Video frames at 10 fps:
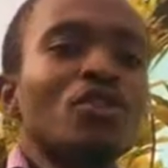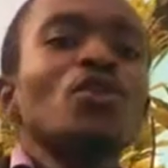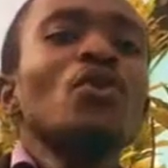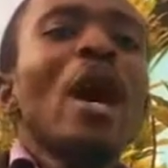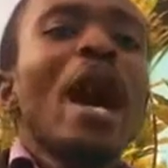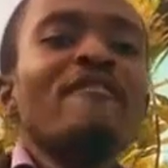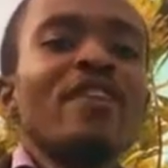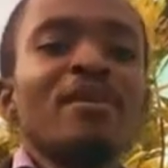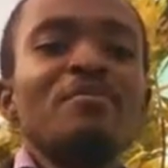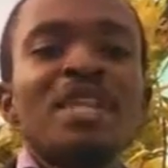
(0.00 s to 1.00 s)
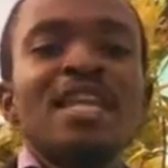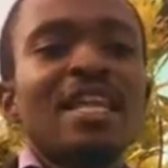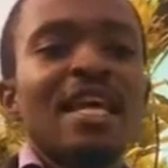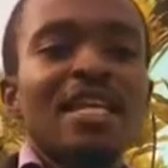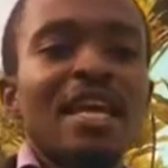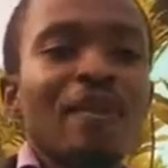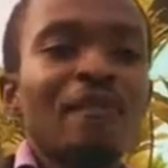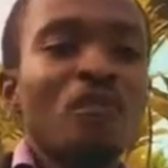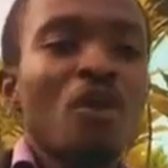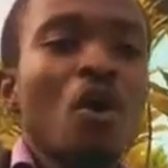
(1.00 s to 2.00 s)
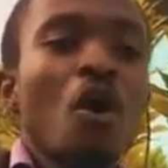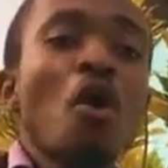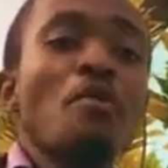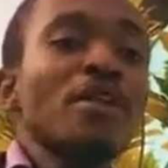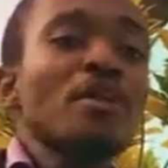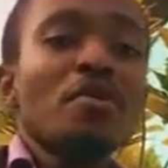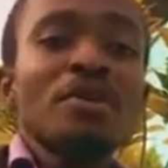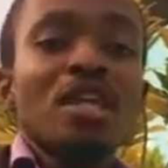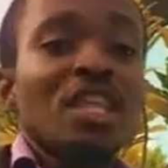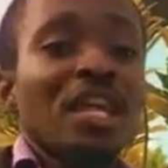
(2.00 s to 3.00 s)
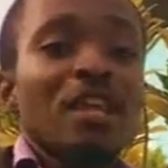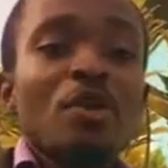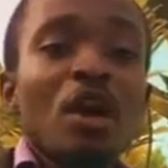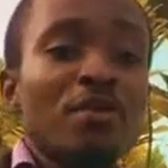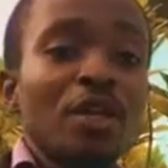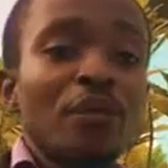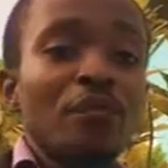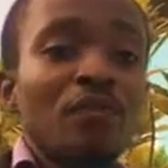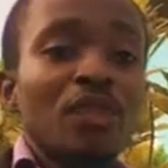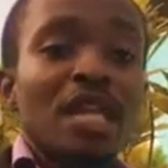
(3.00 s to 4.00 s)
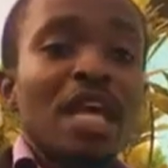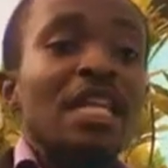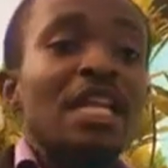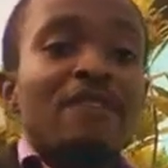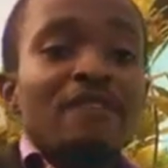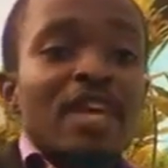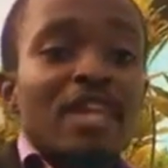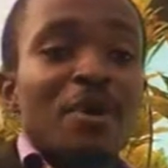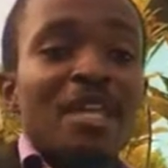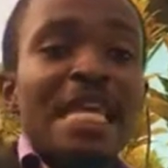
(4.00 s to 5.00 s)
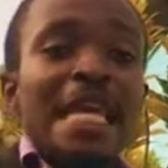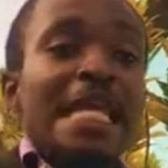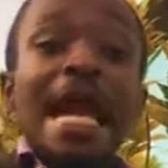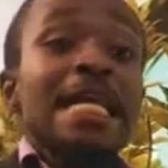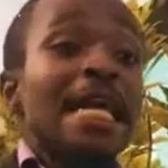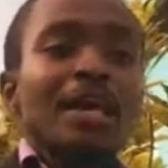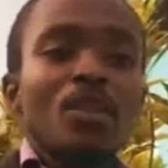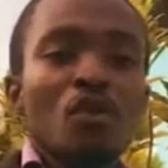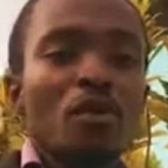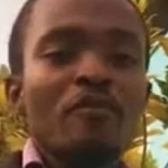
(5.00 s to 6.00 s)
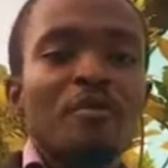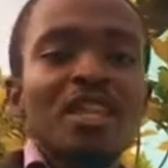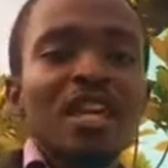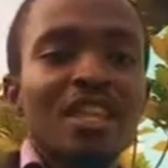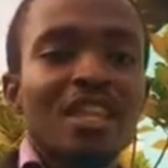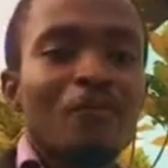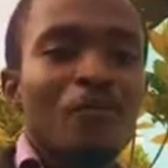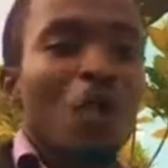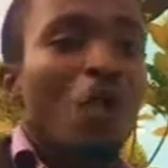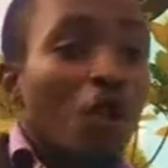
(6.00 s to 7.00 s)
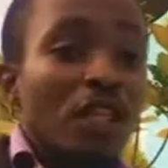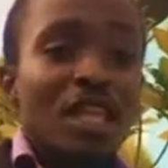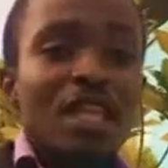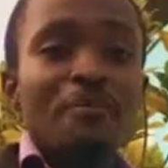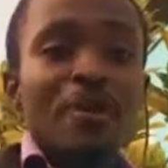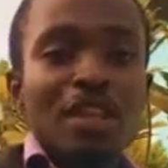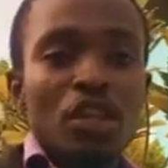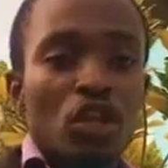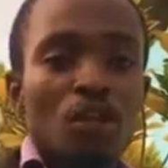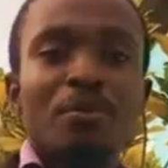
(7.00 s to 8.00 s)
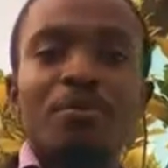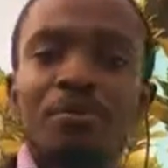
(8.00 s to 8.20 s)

Do you have any business idea or already running a startup company that needs investment in any category of business or needs a partnership?